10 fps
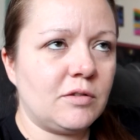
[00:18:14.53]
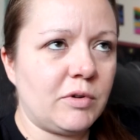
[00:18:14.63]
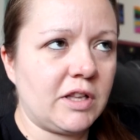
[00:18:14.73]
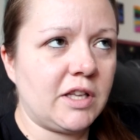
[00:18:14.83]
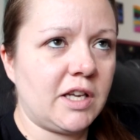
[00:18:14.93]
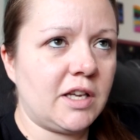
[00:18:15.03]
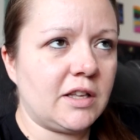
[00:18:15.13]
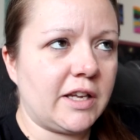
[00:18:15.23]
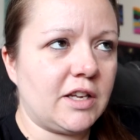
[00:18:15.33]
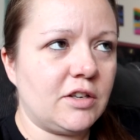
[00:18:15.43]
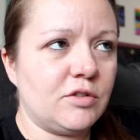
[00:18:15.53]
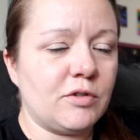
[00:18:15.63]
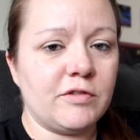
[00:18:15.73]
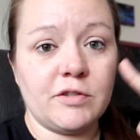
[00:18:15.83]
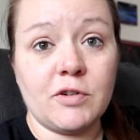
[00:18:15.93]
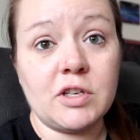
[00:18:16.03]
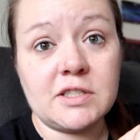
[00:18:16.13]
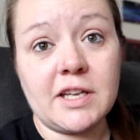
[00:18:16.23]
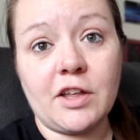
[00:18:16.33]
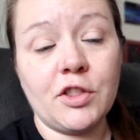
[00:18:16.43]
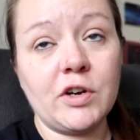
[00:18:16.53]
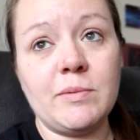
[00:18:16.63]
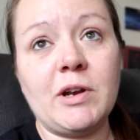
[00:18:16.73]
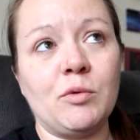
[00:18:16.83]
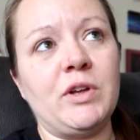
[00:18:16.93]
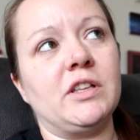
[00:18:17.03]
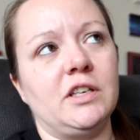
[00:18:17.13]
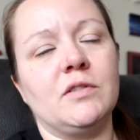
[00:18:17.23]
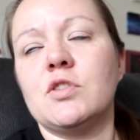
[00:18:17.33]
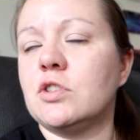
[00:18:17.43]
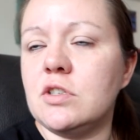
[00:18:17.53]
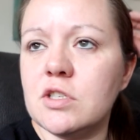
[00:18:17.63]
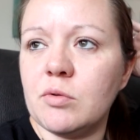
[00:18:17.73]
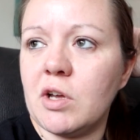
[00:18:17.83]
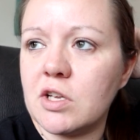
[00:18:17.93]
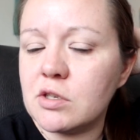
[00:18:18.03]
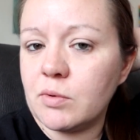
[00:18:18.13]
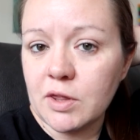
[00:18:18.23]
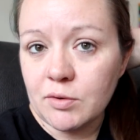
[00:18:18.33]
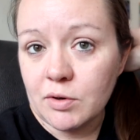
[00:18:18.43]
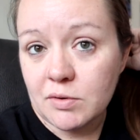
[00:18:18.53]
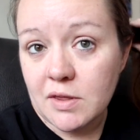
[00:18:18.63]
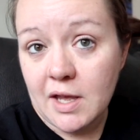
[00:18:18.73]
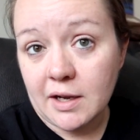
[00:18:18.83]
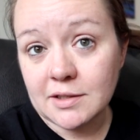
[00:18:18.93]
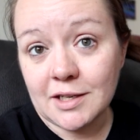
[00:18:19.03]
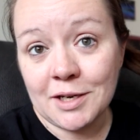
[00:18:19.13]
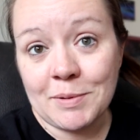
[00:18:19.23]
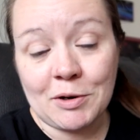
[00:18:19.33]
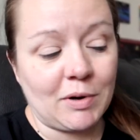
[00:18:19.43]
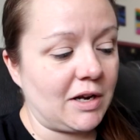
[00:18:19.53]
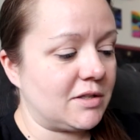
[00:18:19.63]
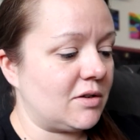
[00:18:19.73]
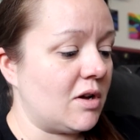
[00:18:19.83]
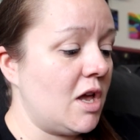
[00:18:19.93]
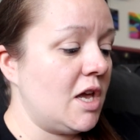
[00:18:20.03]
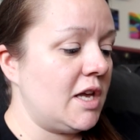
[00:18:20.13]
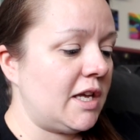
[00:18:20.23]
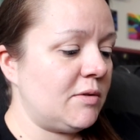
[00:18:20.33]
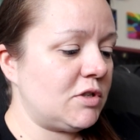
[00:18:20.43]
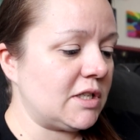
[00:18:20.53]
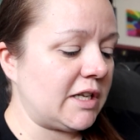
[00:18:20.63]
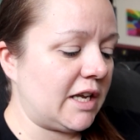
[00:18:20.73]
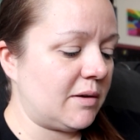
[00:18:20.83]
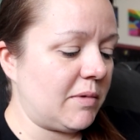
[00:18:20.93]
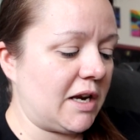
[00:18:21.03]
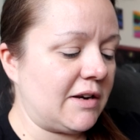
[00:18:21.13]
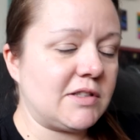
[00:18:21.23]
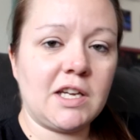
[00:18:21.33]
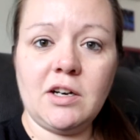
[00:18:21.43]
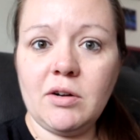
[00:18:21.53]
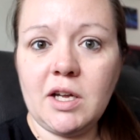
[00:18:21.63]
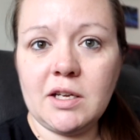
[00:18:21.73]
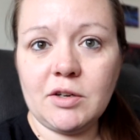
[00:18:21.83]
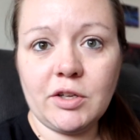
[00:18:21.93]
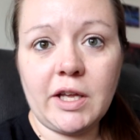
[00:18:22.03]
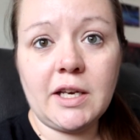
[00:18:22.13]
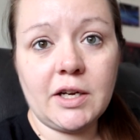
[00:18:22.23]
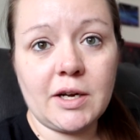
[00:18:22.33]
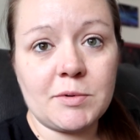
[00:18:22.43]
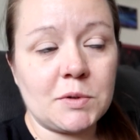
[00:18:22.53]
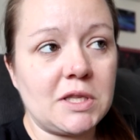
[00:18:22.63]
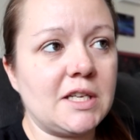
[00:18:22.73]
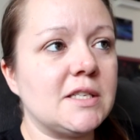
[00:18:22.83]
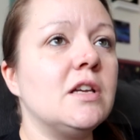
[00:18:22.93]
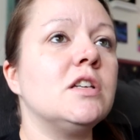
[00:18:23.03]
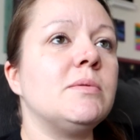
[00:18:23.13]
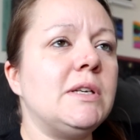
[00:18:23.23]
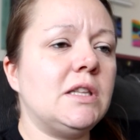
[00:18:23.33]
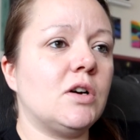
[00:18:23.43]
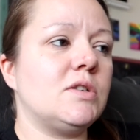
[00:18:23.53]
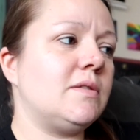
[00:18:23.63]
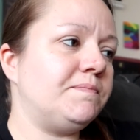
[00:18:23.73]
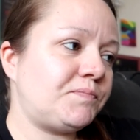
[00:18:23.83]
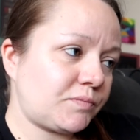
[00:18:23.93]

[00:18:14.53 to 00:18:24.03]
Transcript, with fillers: weekly like you do a it's like a 30 minute weekly devotional so we also went through and read that because it had been a while so he was just laying in bed and i was like you know what you're laying here i'm gonna read these so we did those